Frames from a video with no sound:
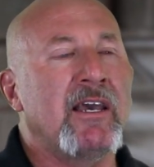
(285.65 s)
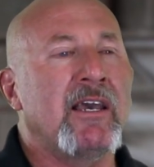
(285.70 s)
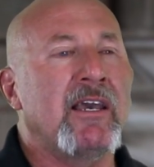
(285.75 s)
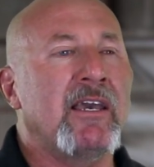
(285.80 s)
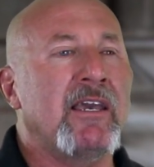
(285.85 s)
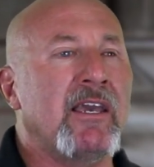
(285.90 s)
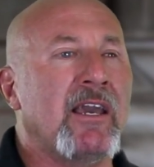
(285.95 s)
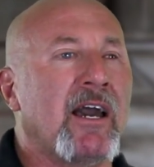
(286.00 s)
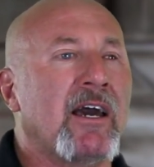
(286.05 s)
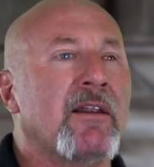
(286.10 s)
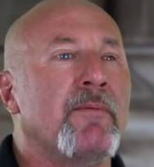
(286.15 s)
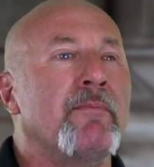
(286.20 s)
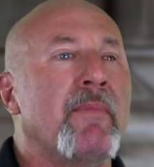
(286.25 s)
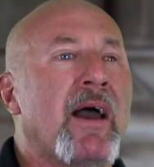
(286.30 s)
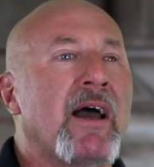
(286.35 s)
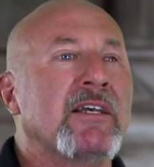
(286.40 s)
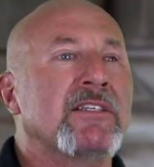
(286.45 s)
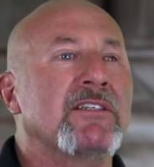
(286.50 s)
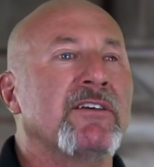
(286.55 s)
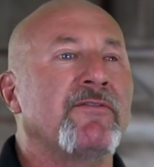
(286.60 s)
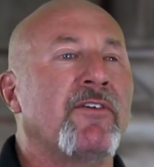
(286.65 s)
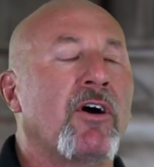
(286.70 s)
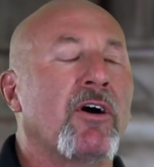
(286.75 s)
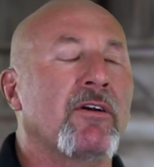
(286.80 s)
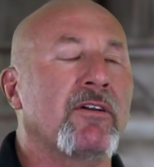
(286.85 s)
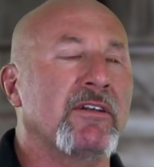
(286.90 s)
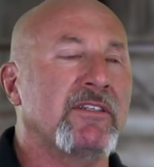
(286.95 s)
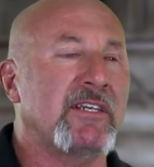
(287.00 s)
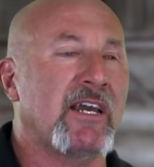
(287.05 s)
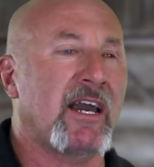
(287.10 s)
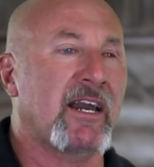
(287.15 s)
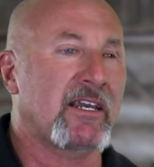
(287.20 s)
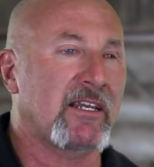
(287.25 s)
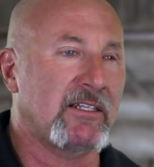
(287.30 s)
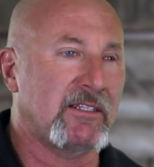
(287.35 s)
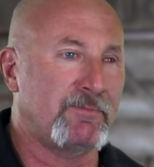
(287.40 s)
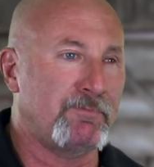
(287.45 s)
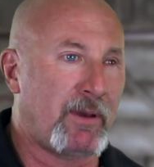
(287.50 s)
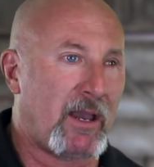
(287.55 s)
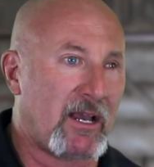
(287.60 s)
he had a massive heart attack
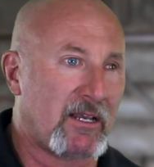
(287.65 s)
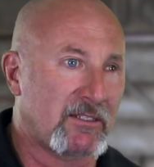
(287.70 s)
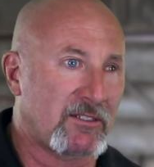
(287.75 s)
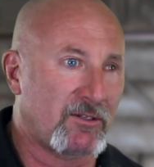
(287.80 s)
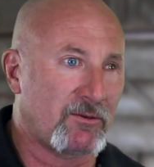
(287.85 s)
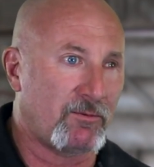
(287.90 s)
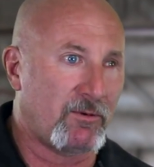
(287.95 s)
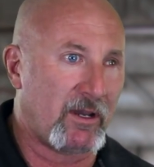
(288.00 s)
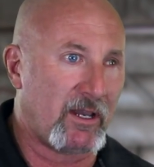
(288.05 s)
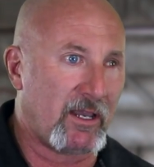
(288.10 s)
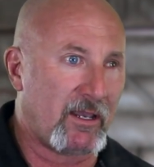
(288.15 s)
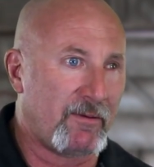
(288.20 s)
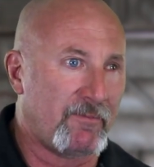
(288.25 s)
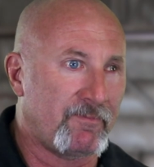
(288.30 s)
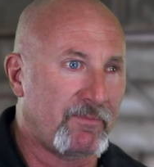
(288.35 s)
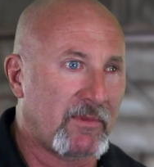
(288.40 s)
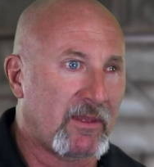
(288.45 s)
and passed away.